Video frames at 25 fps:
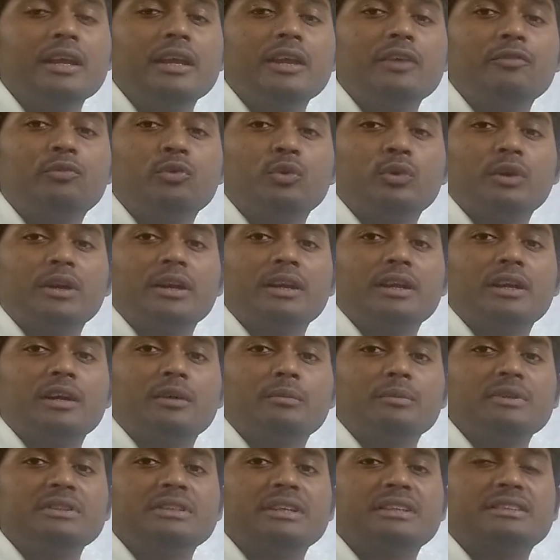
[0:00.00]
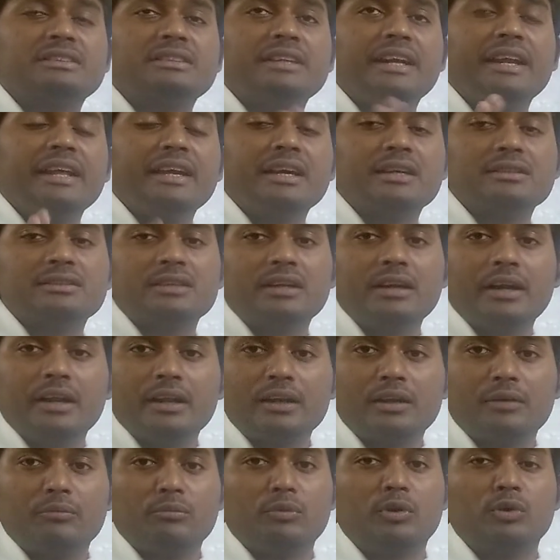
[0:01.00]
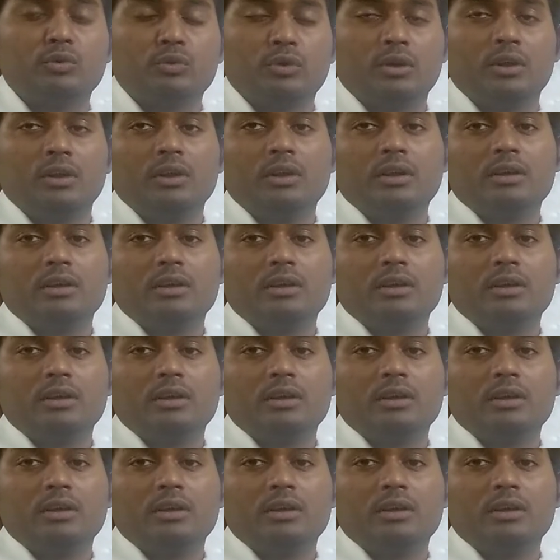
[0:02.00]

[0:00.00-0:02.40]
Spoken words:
if your income is exceeding a certain amount,